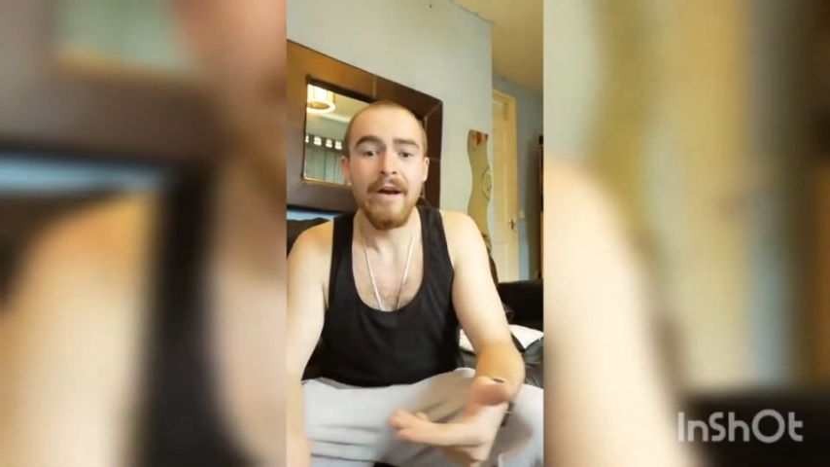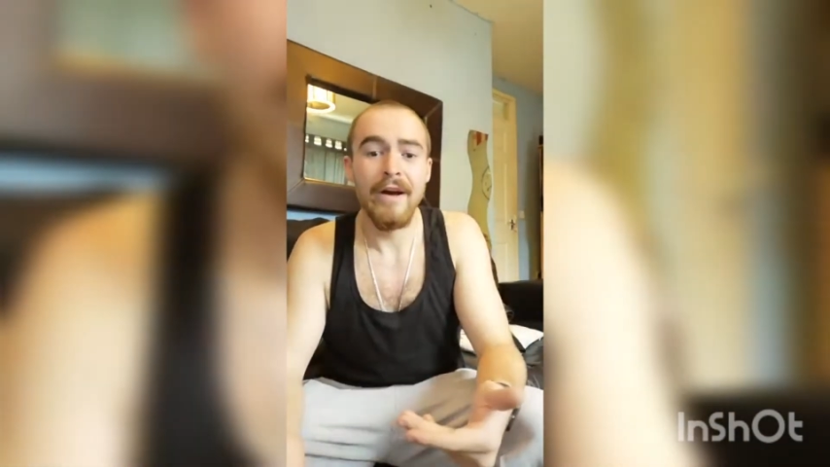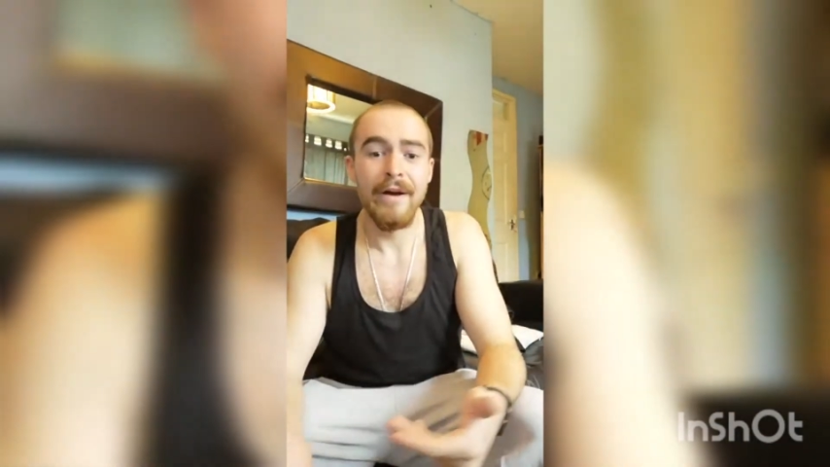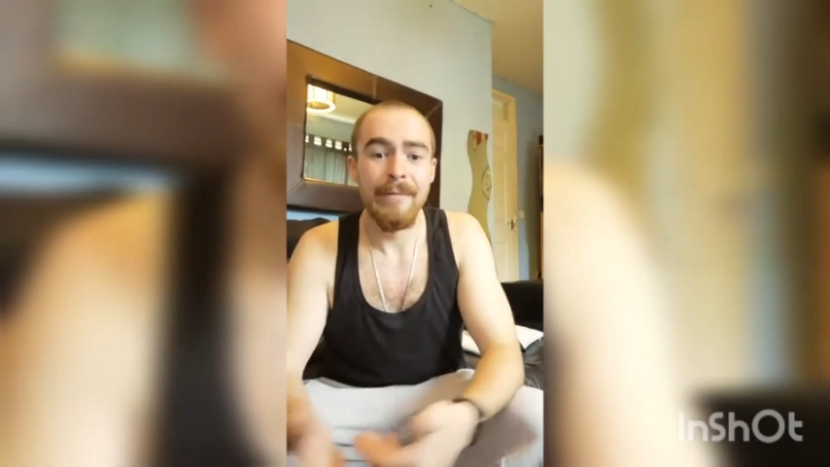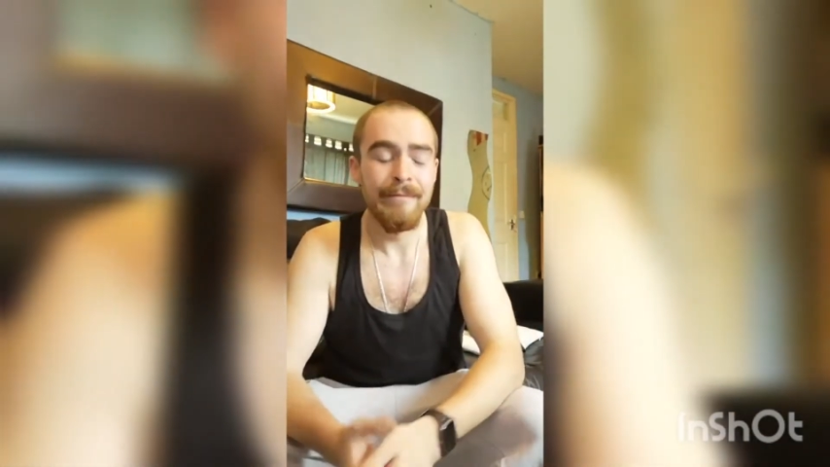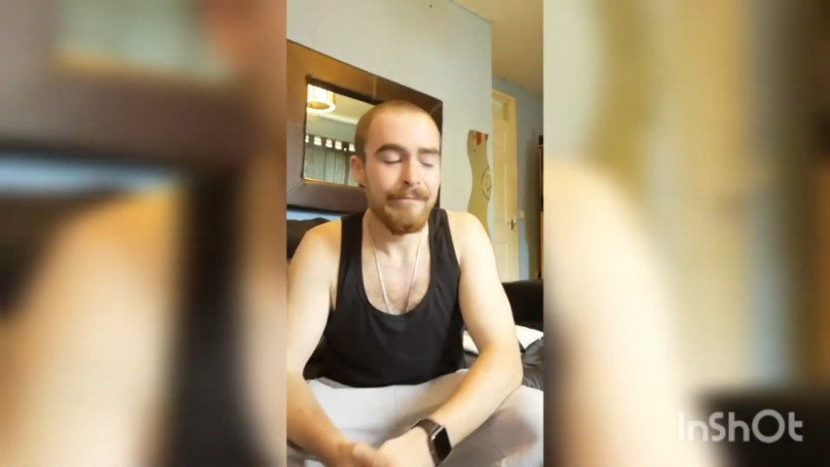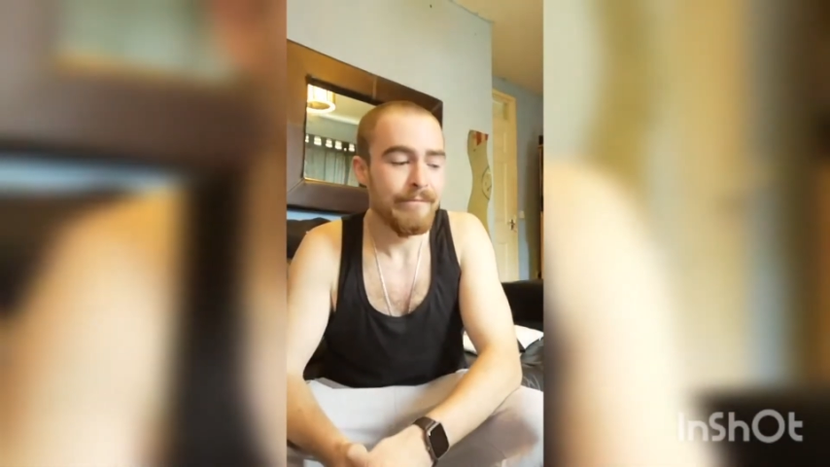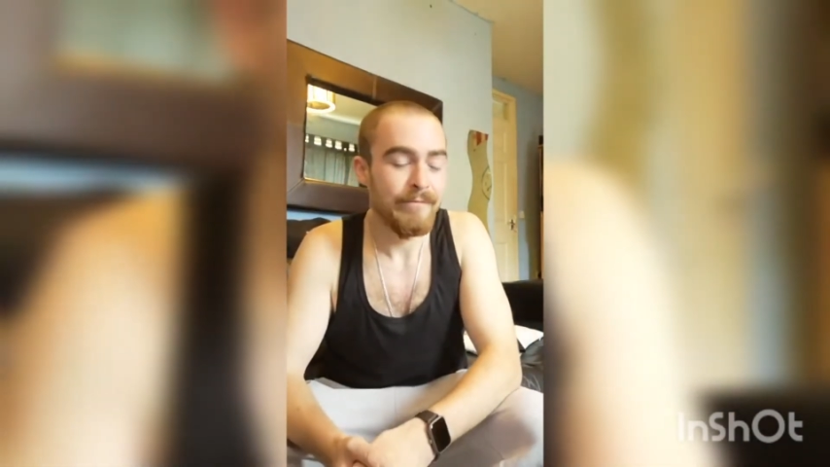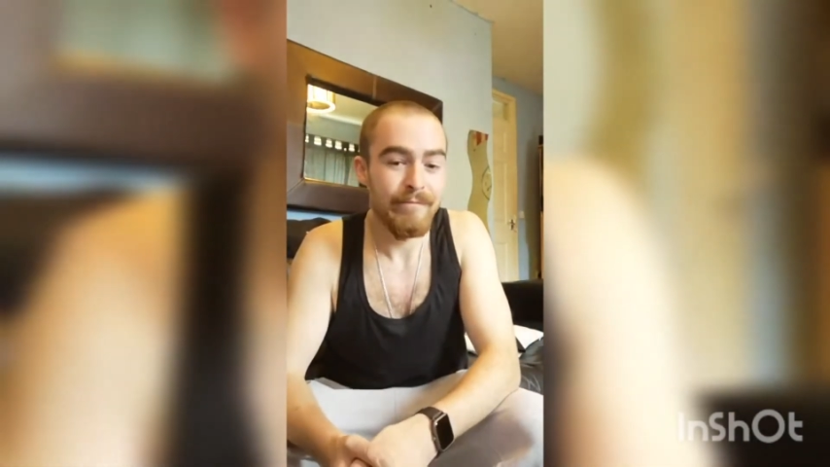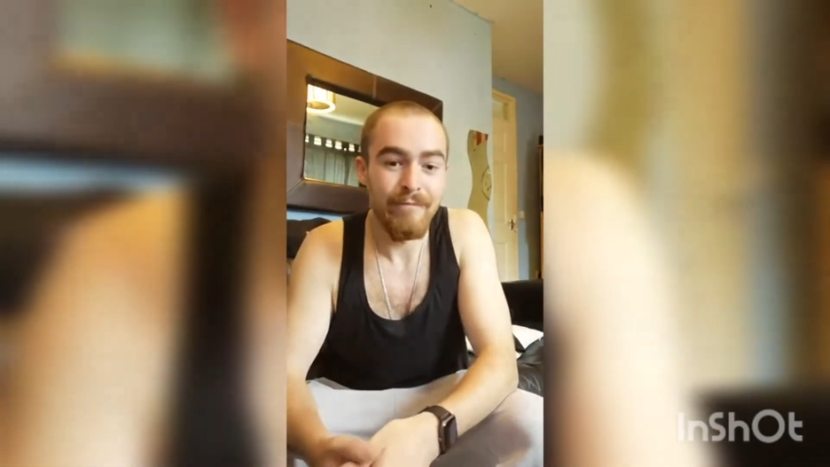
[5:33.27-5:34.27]
Um,
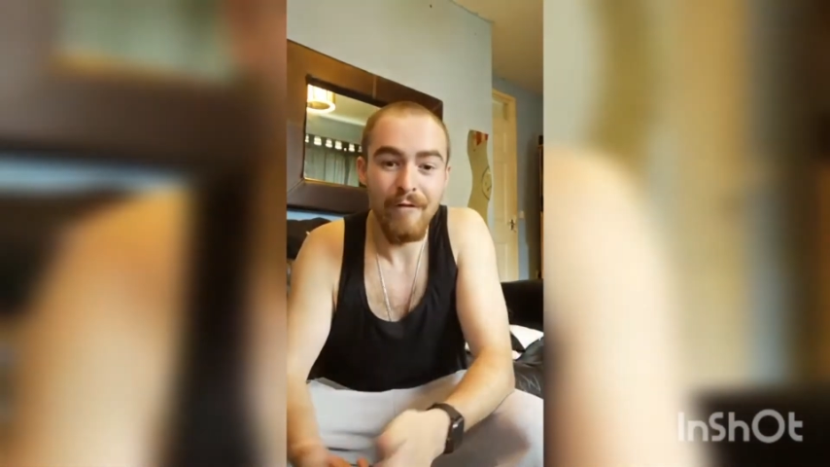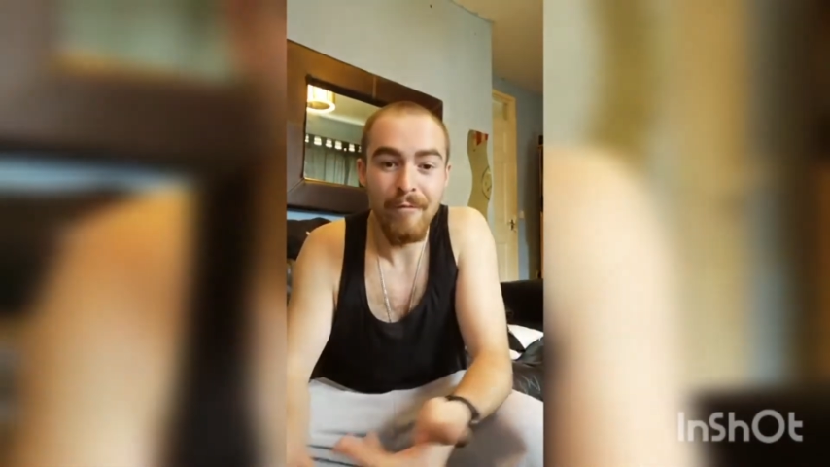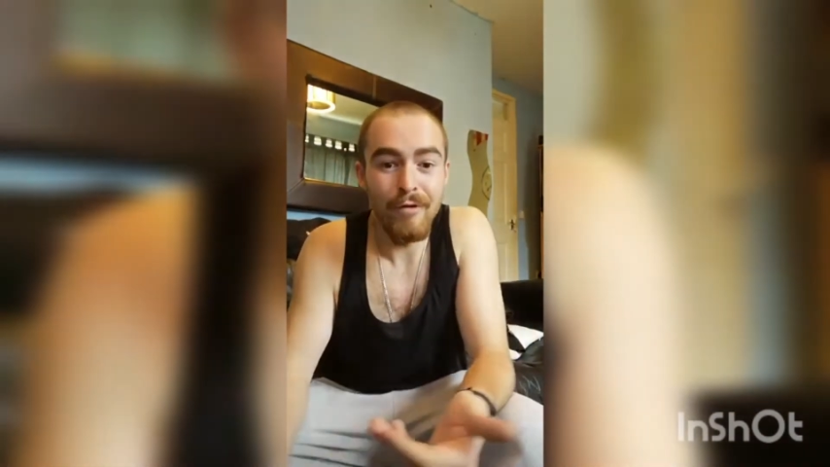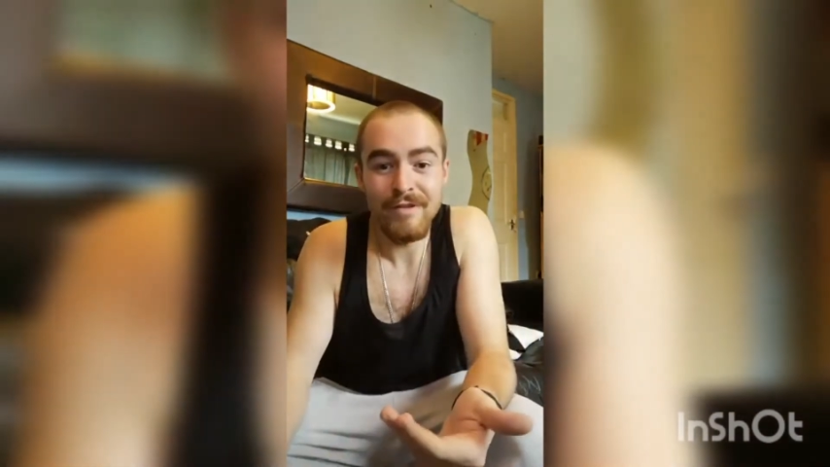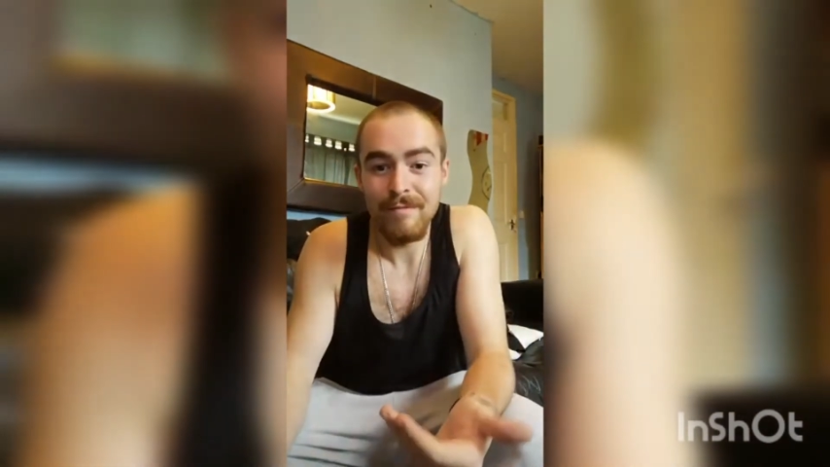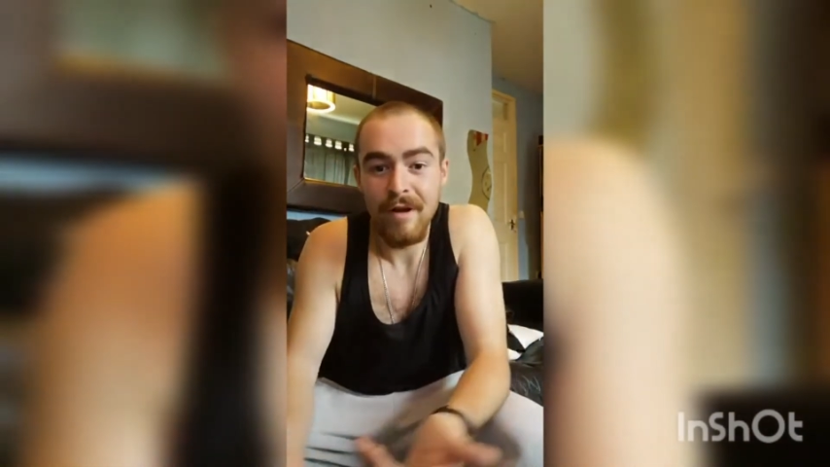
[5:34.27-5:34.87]
for most of